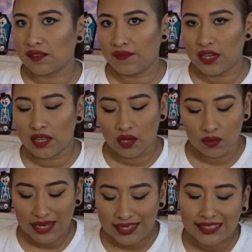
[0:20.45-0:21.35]

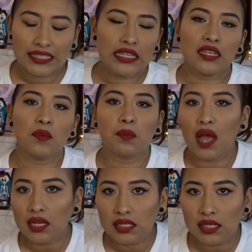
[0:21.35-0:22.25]
video is an
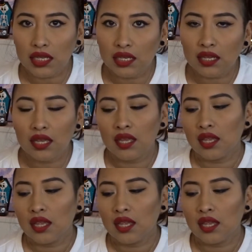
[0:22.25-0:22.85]
unboxing.